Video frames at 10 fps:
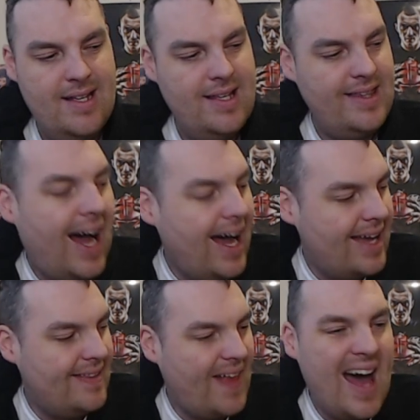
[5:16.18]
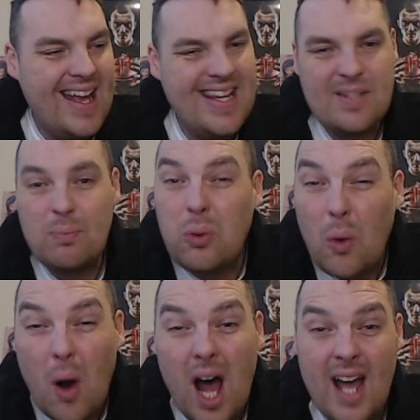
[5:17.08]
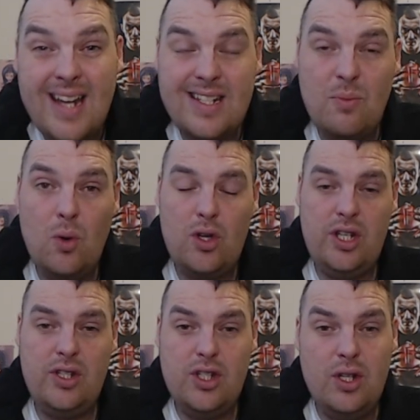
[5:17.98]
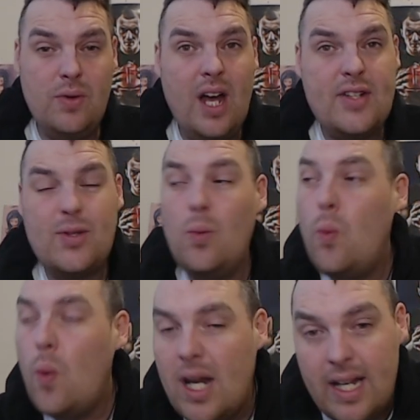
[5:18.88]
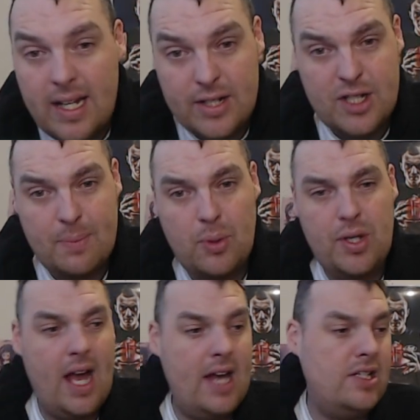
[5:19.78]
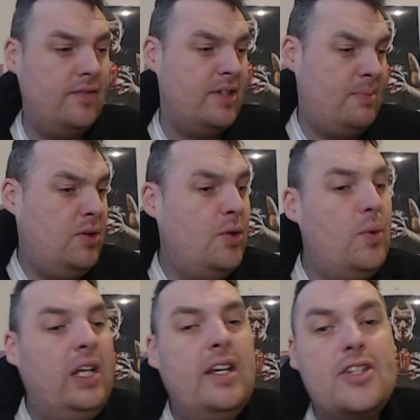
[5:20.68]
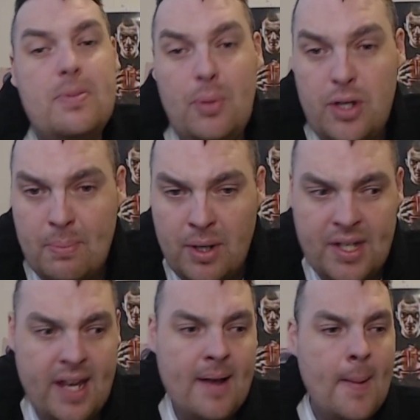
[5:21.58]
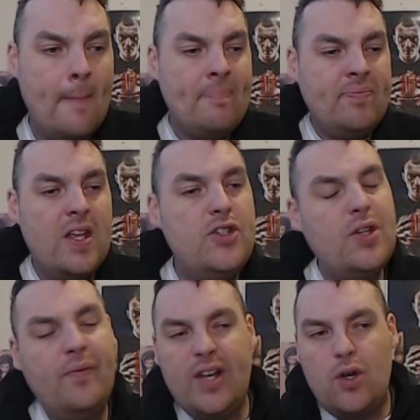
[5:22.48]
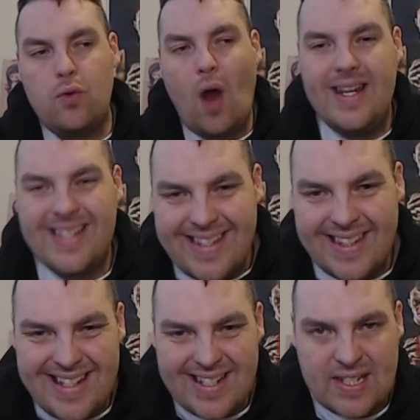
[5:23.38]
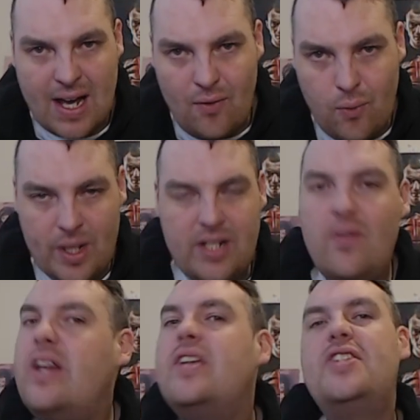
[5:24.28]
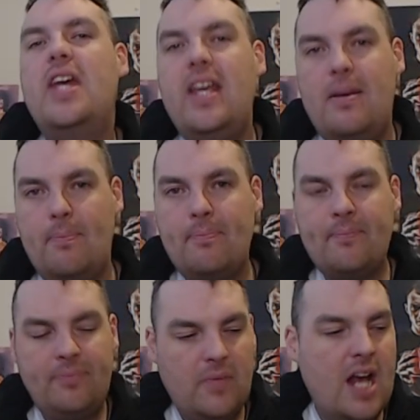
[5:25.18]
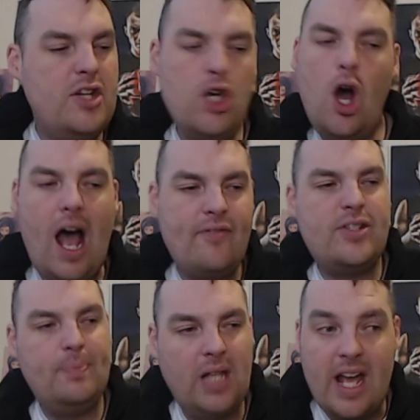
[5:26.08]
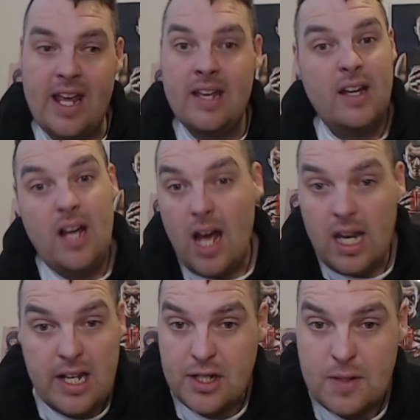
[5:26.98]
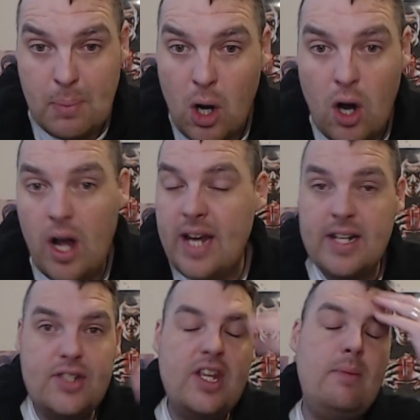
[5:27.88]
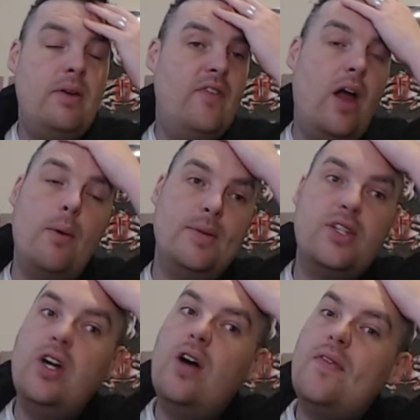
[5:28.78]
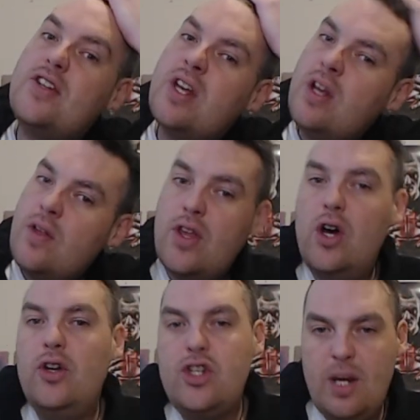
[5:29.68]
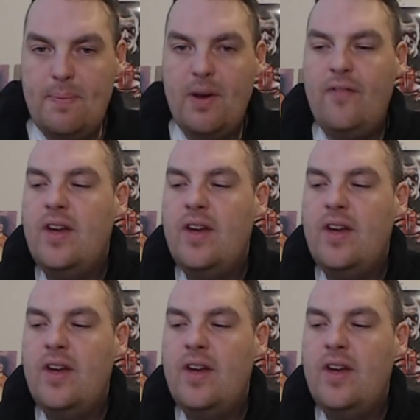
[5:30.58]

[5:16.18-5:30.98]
That is pride in what you do. That's a willingness to put your head over the ball, the willingness to put your body, something greater than yourself when you're in a team. And you don't have to play elite sport in a team environment to know this. The ownership of